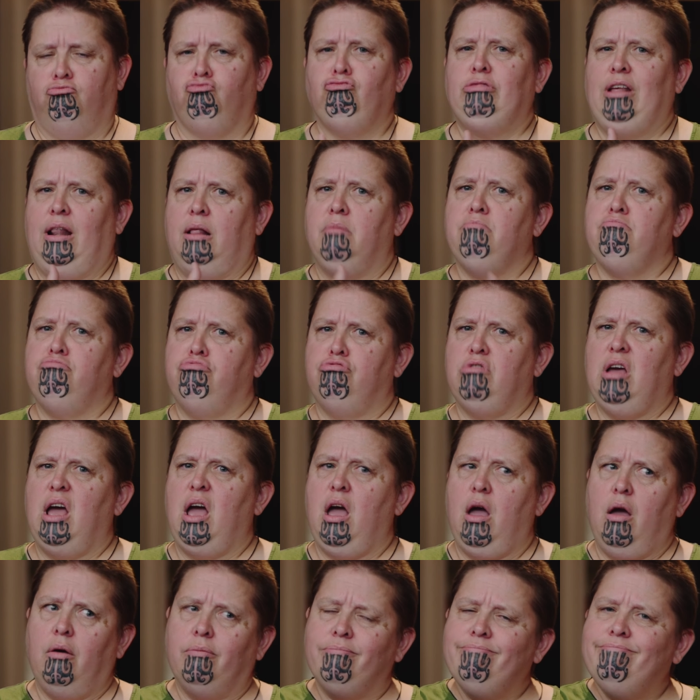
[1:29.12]
I've been
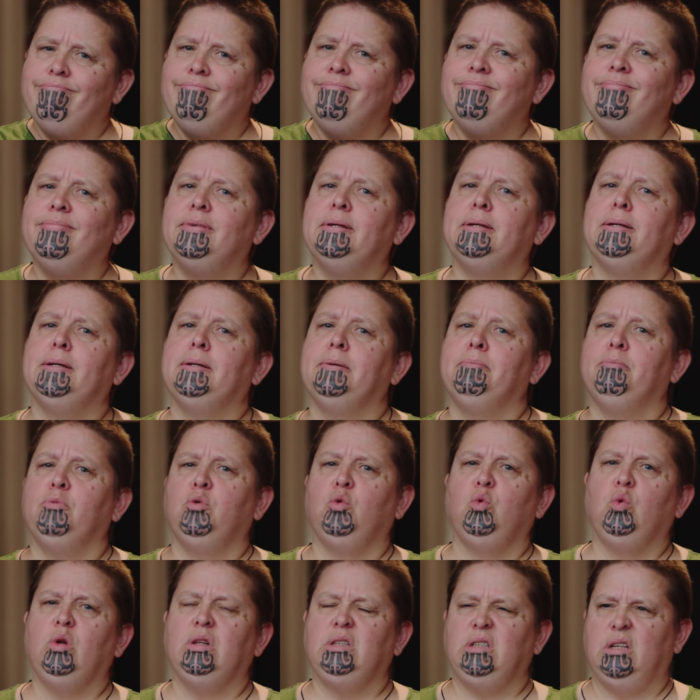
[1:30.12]
proud to see how our
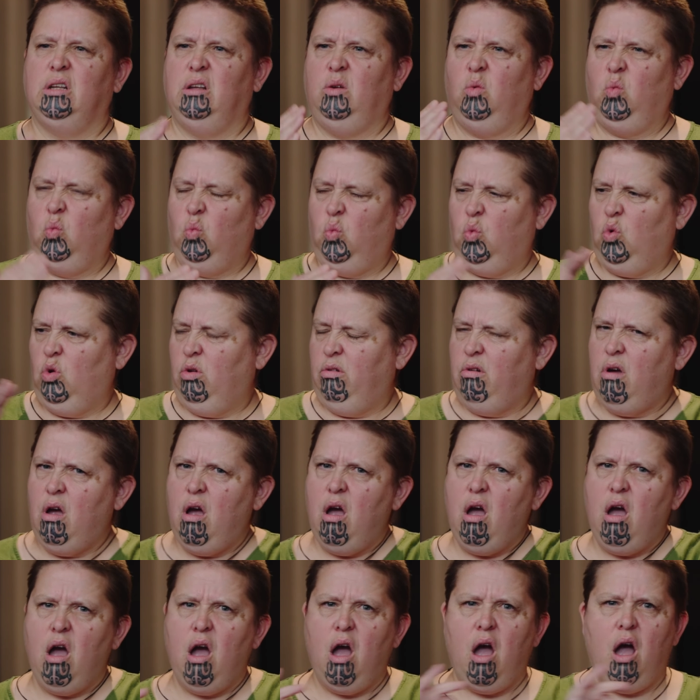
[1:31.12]
community
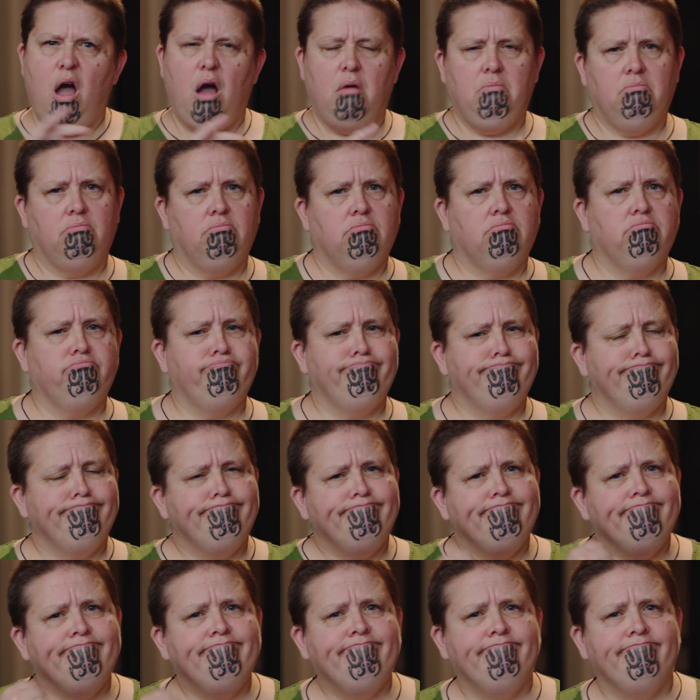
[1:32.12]
has continued to
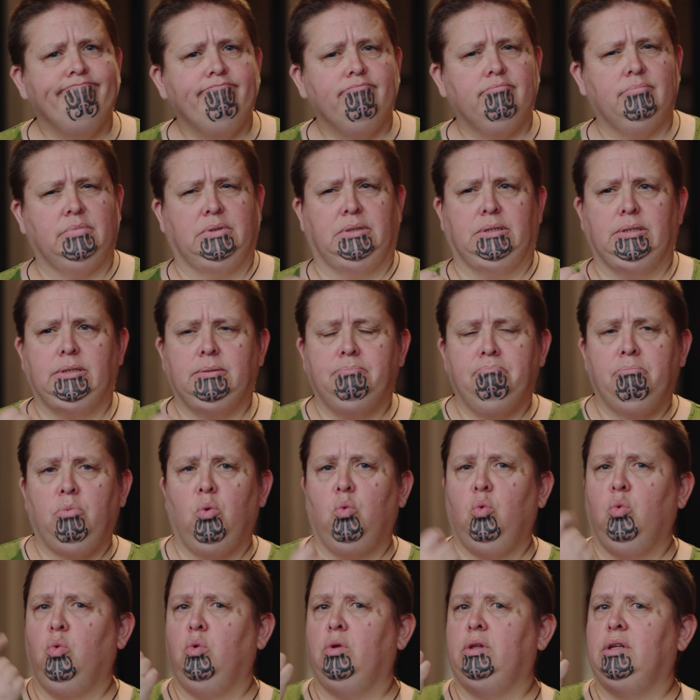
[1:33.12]
unite and support one
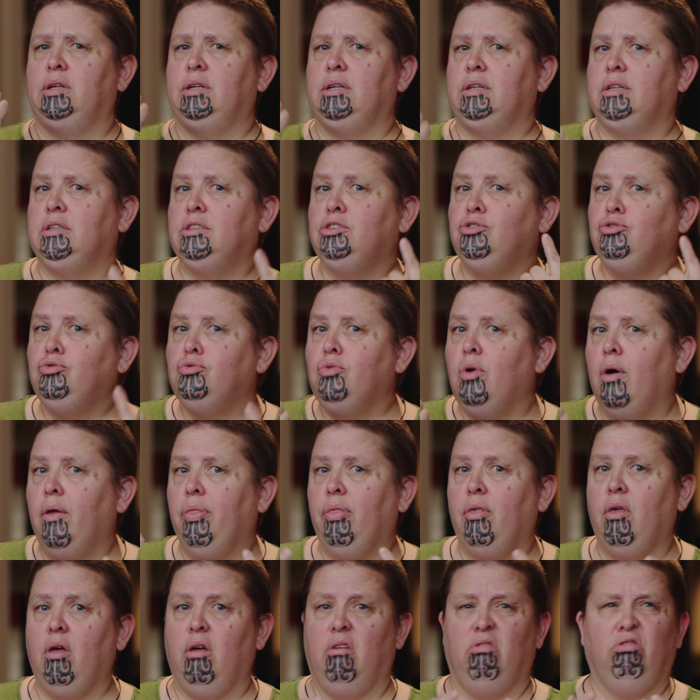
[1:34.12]
another through
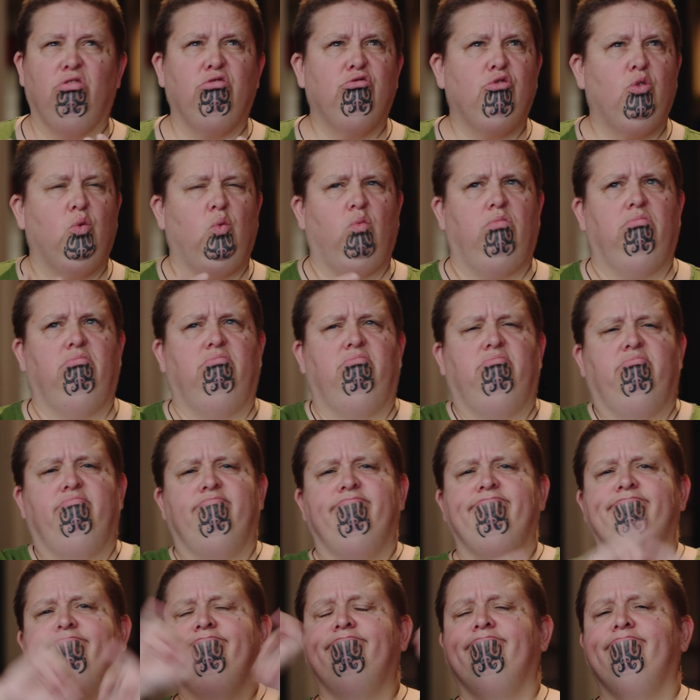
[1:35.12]
extreme weather
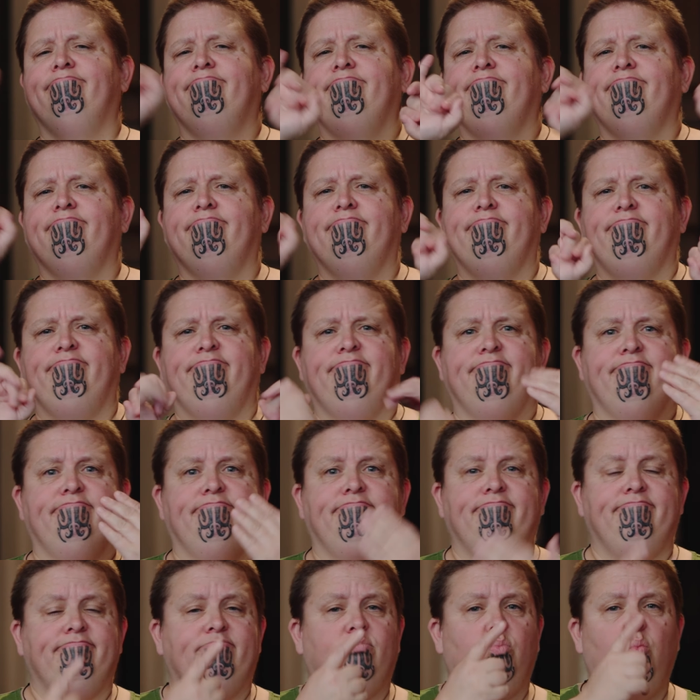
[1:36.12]
events,
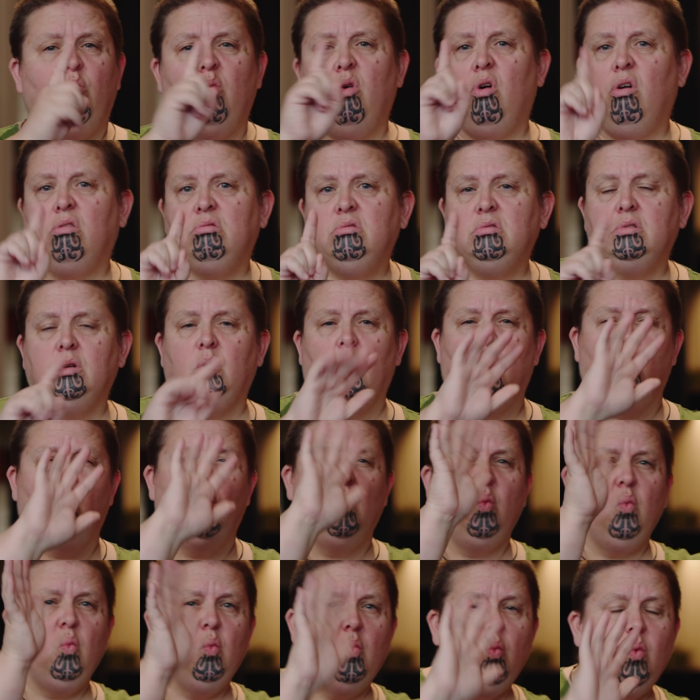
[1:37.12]
impacts
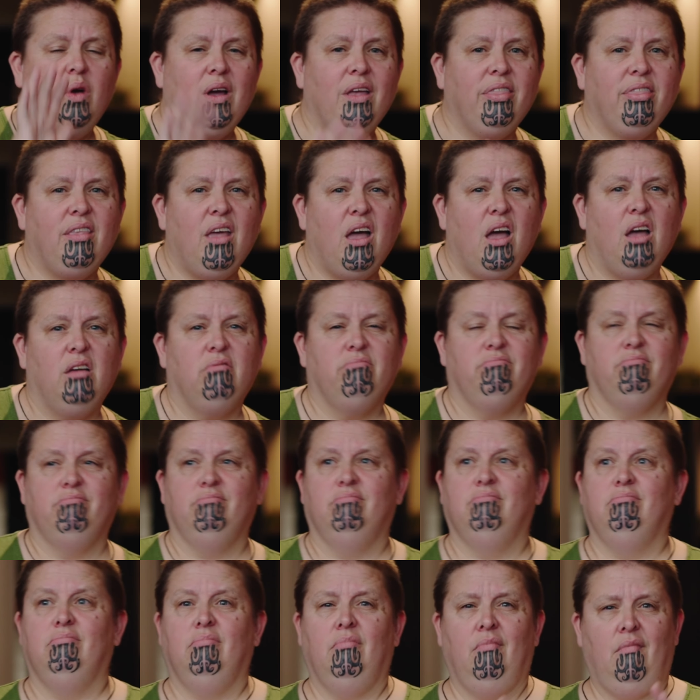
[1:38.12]
from the increased
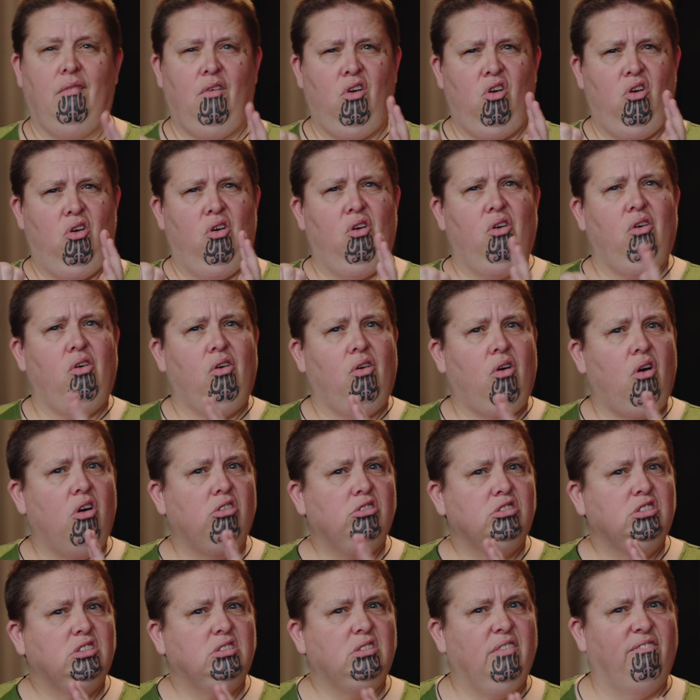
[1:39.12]
cost of living,
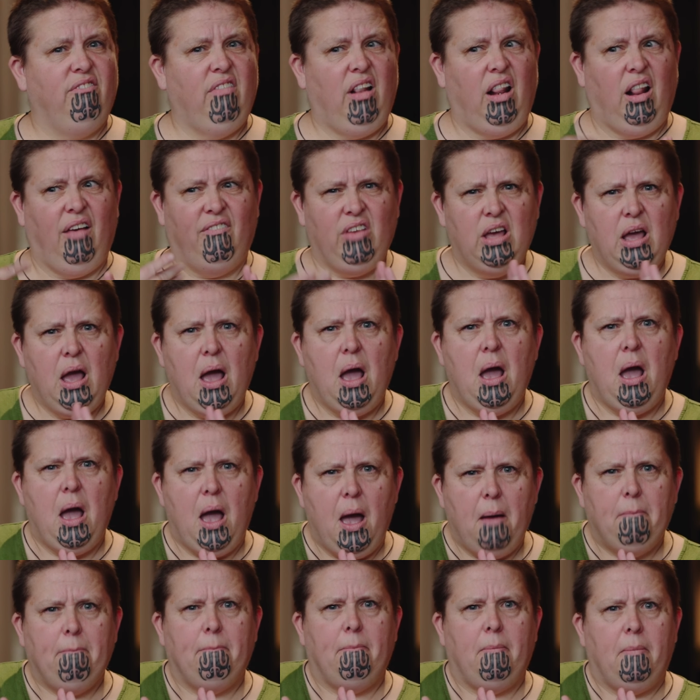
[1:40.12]
and
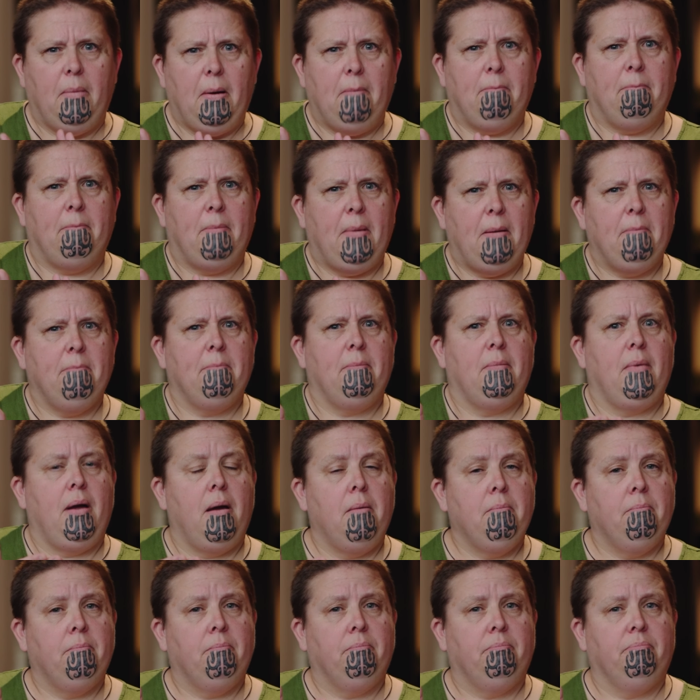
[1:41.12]
times of uncertainty
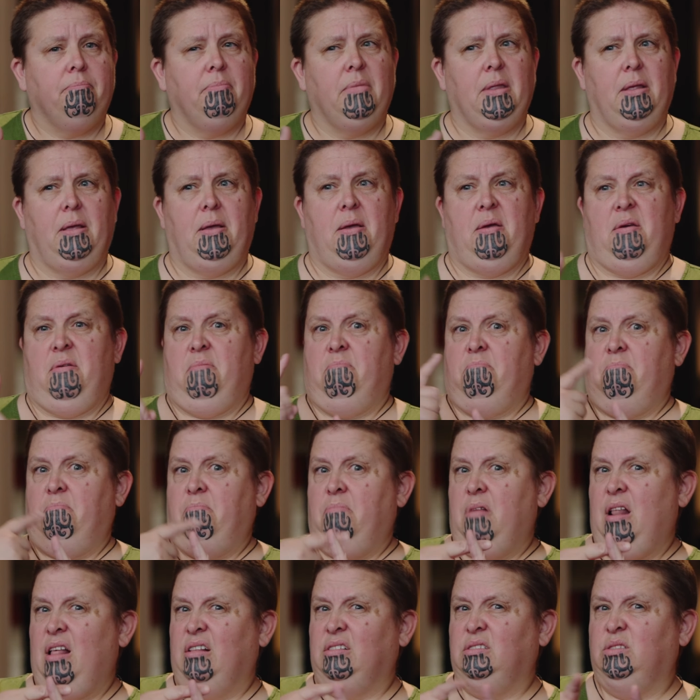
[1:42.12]

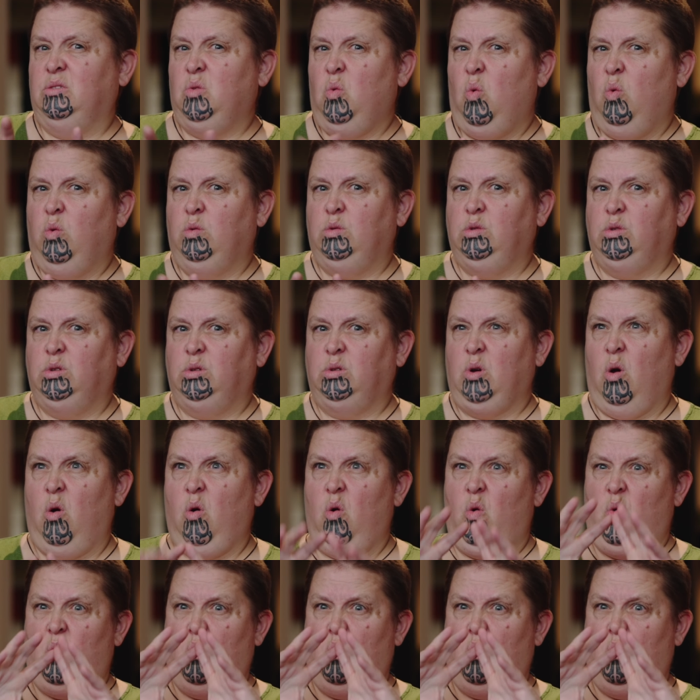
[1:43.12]
across the globe.